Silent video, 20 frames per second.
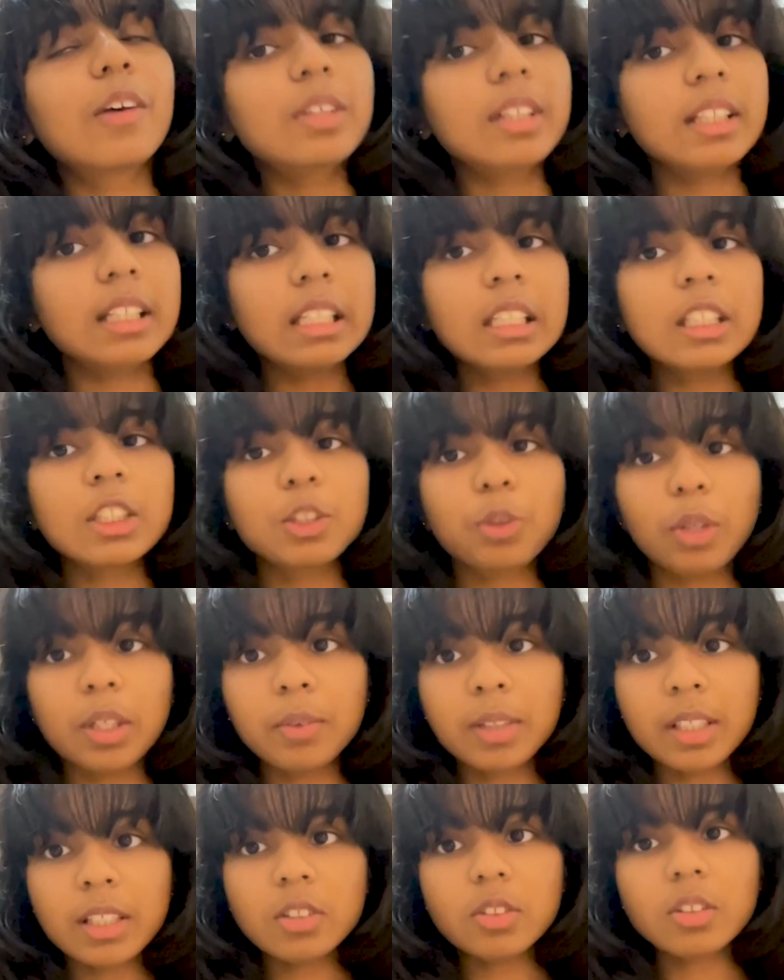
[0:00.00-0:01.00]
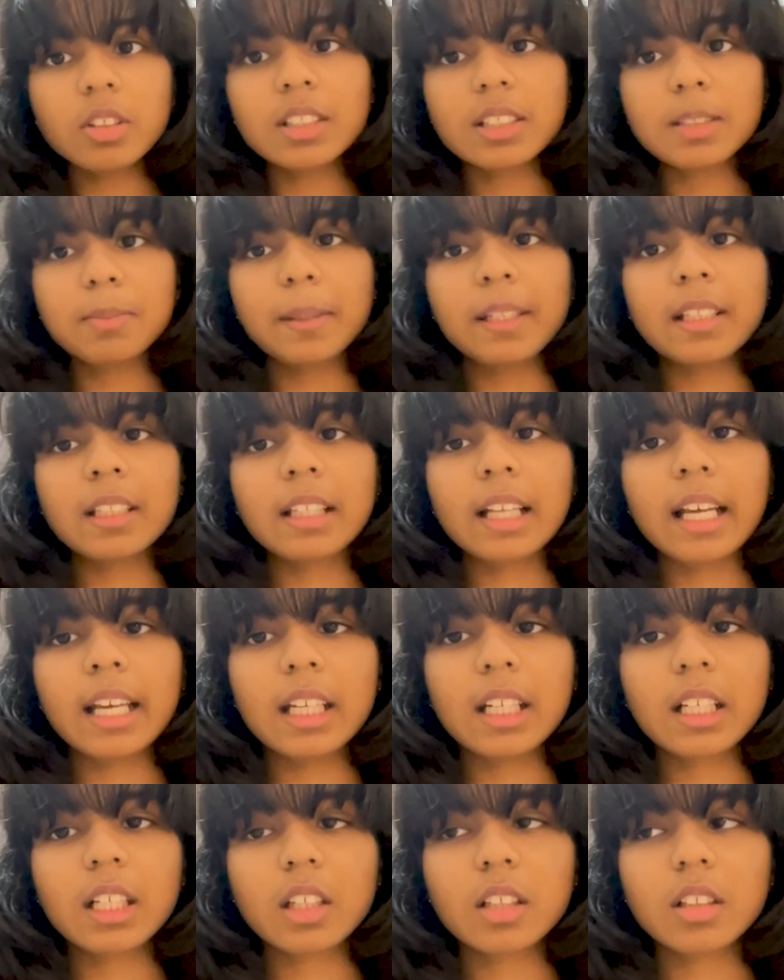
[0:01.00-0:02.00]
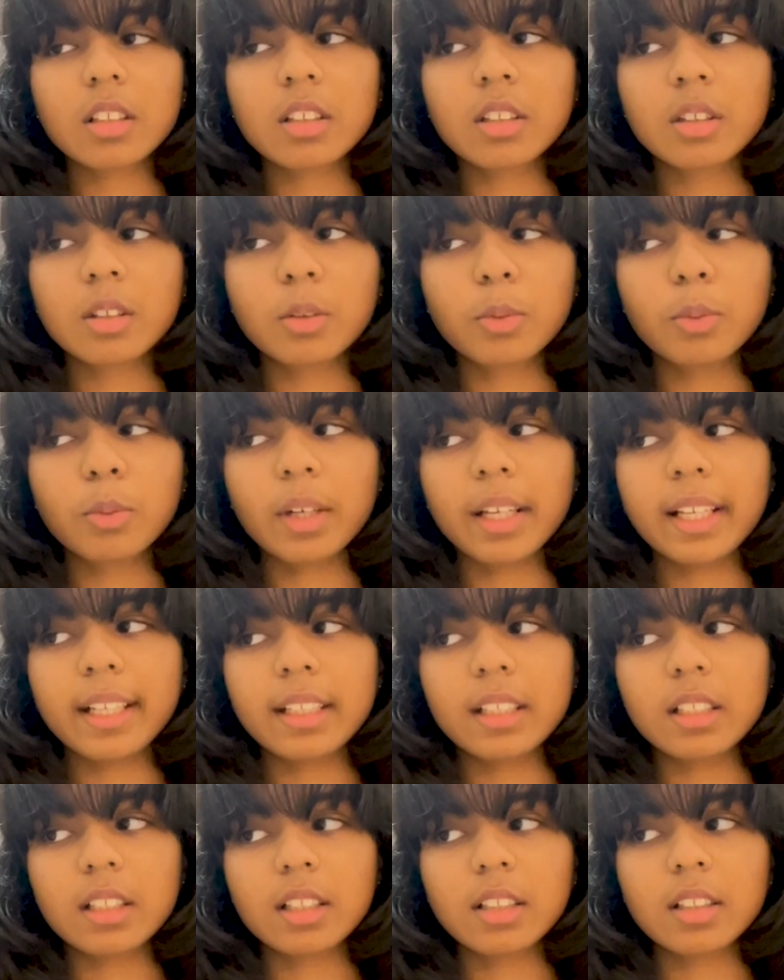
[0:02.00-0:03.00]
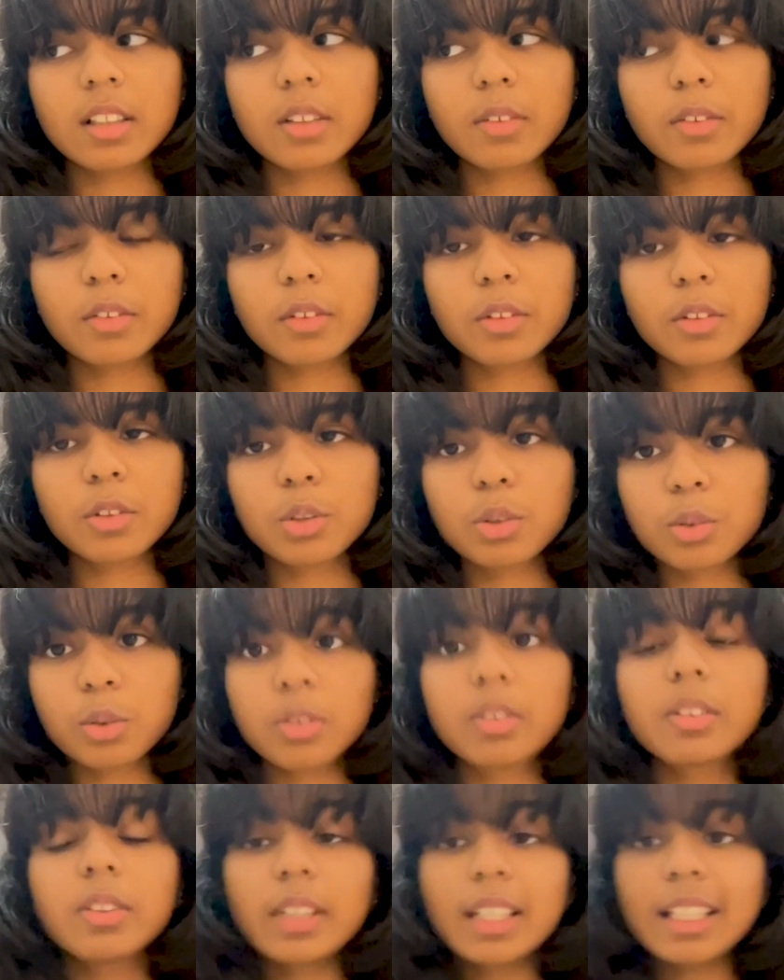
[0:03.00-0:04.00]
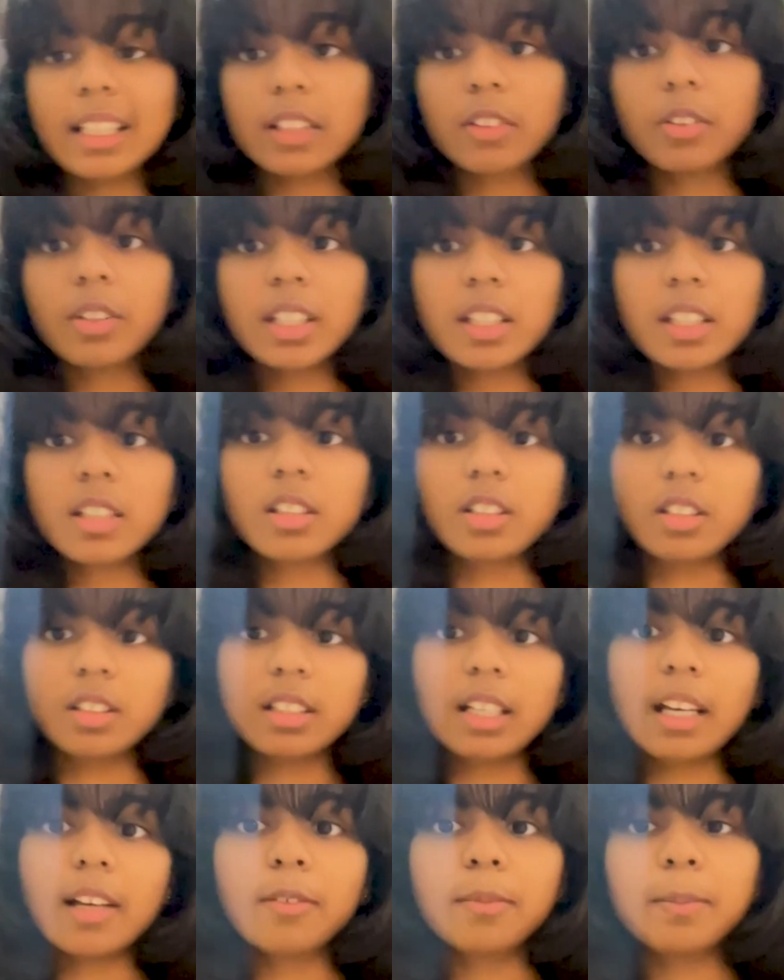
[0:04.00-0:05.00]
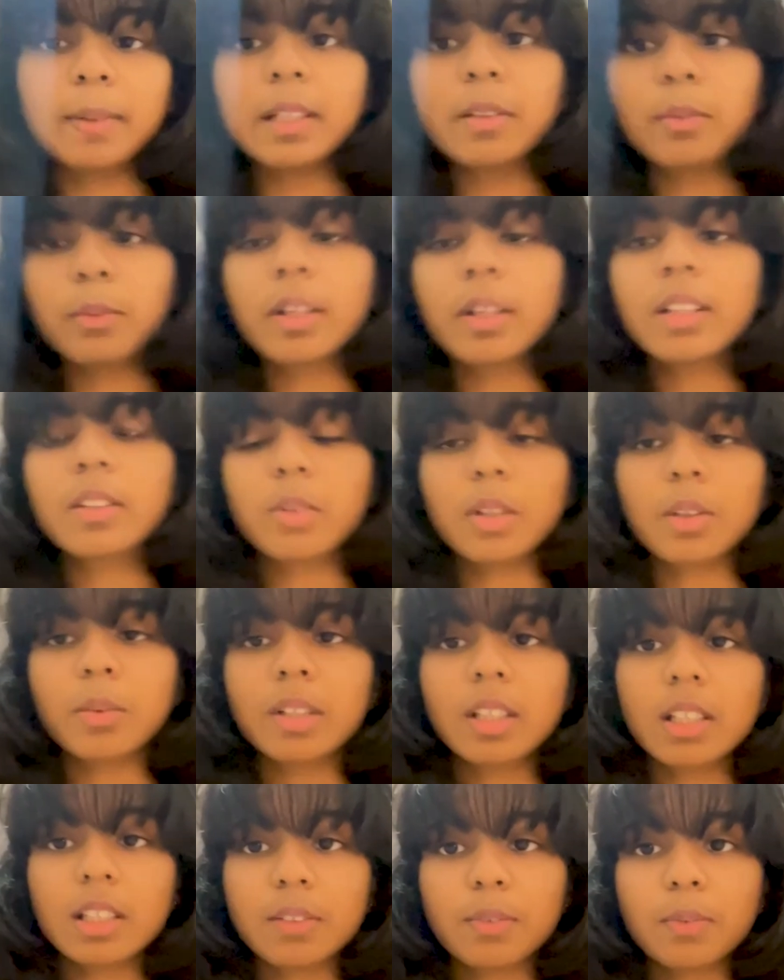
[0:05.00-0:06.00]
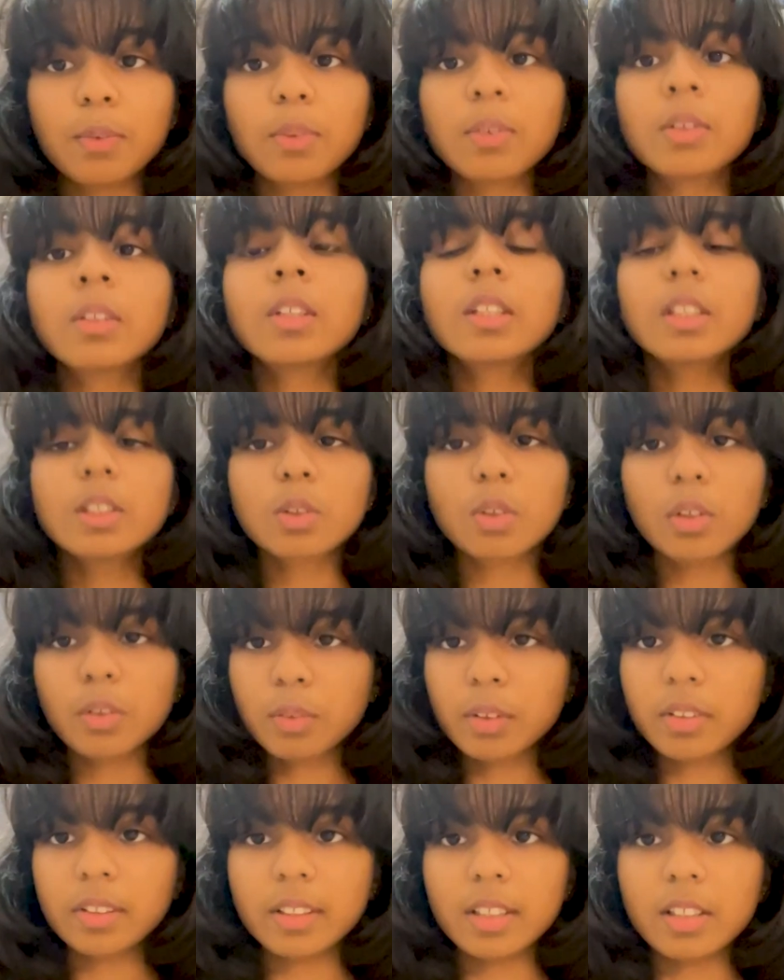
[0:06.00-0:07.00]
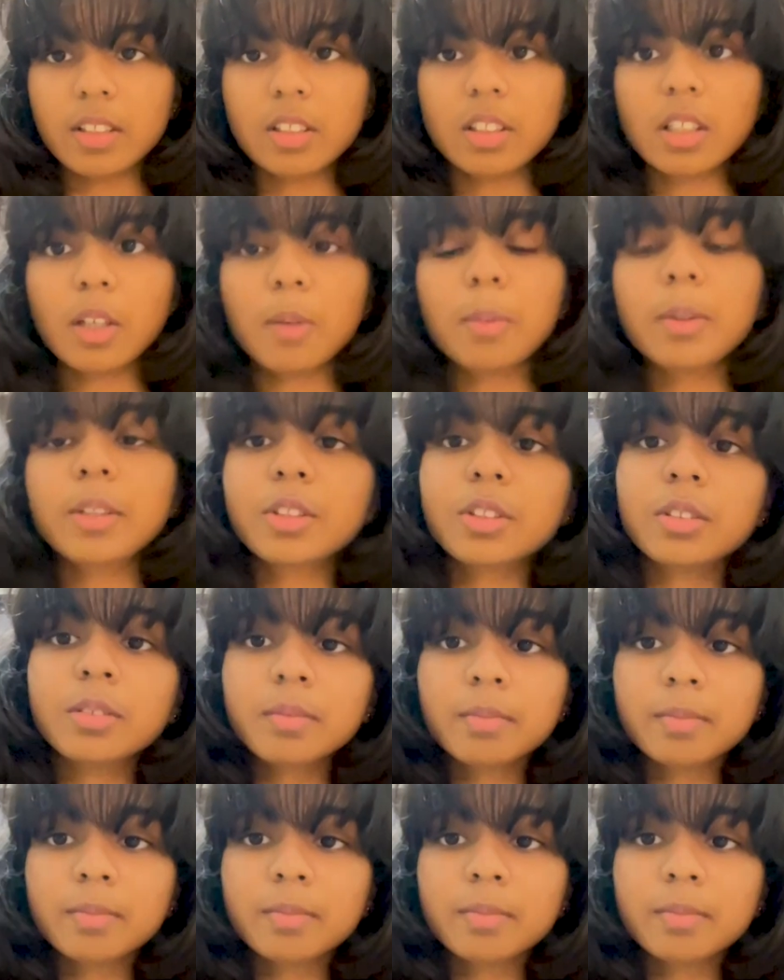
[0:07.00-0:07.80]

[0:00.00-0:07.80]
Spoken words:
In 21 K school, it's been like, what, 3 years. I've been with 21 K school for 3 years. How about you?